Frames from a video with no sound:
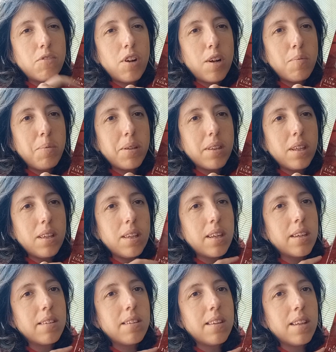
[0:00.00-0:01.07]
try to put the
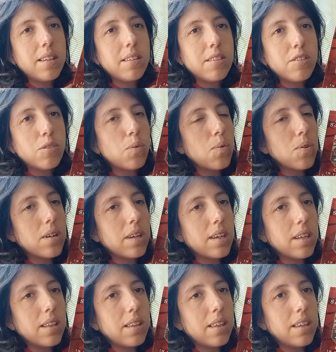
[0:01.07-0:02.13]
link to that Discord
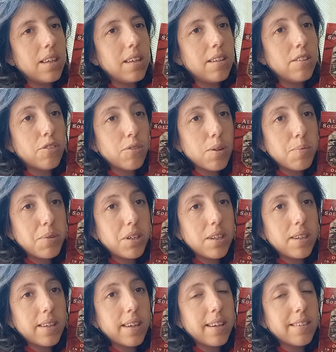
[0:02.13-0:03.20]
in the description
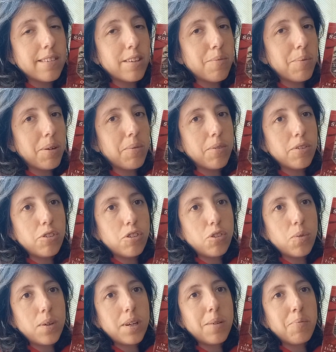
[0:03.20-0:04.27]
in case anybody wants to
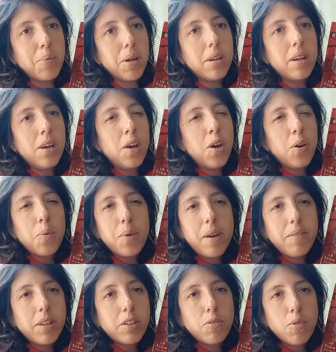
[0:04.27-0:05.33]
join it. But we have
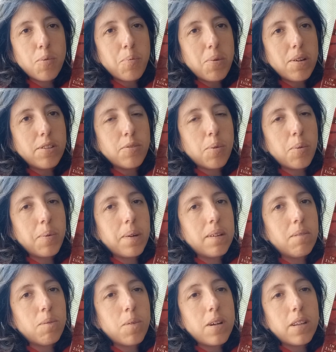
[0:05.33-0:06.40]
like group reads where we
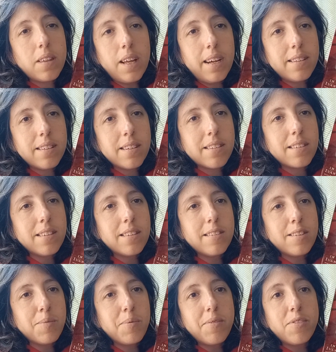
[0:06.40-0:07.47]
read classics and
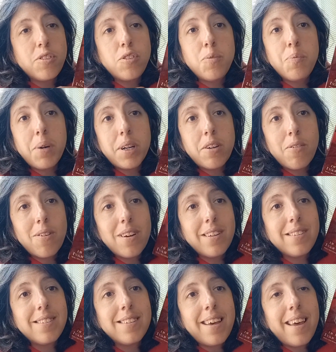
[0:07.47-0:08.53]
some of us do buddy
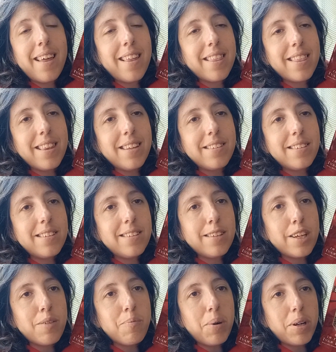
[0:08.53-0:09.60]
reads. This is
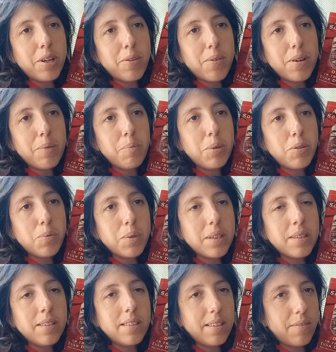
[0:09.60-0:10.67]
a buddy read between
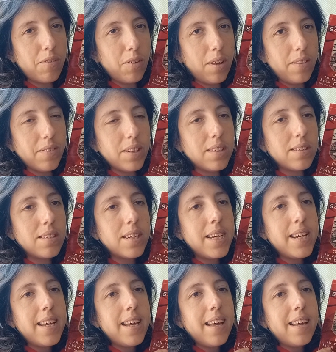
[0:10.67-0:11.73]
several of us.
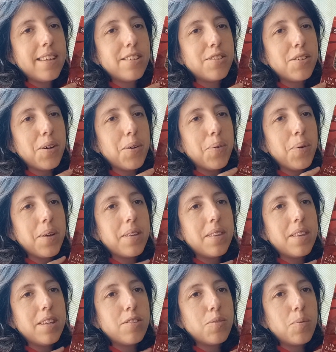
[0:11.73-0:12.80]
So
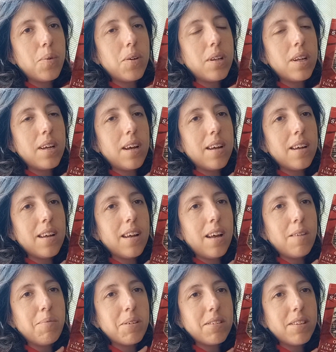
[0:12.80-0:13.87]
this one uh,
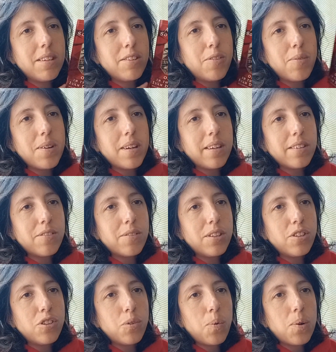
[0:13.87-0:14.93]
I'm excited to read. It's really
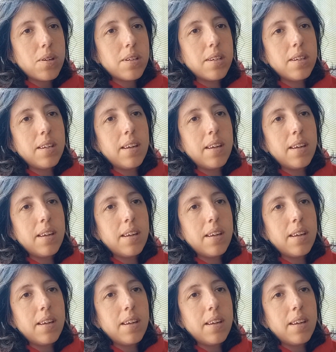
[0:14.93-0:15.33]
short